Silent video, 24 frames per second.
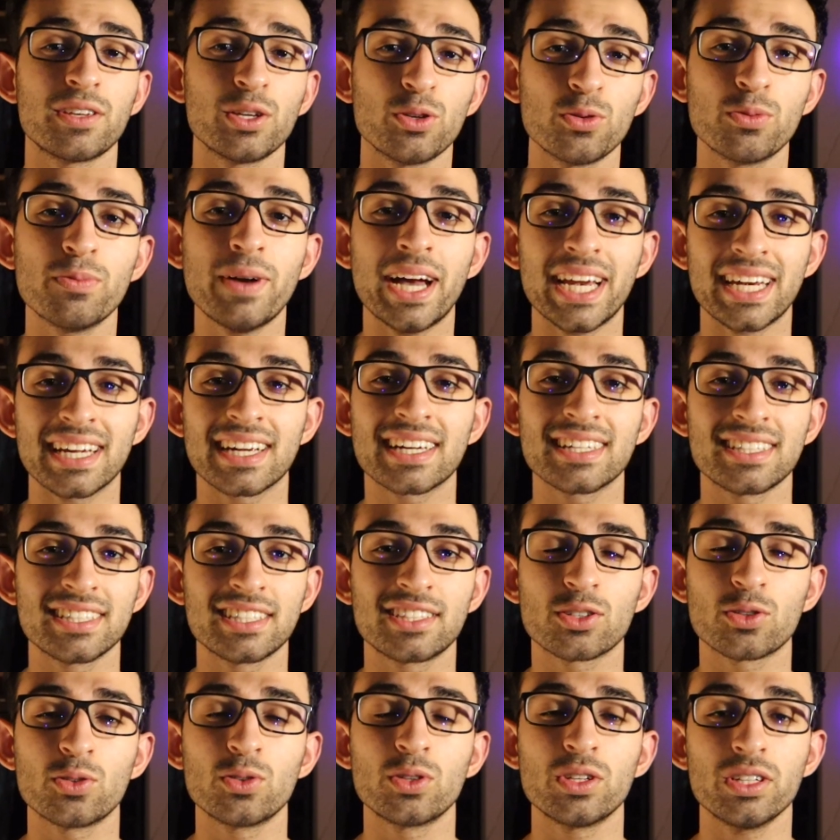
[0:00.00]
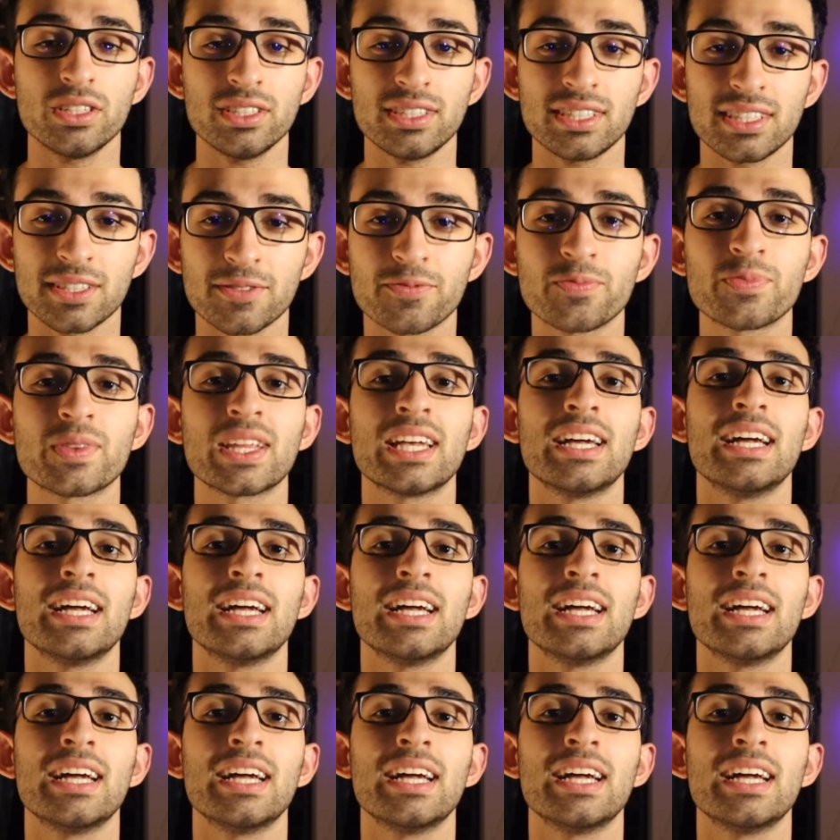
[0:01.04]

few medical schools.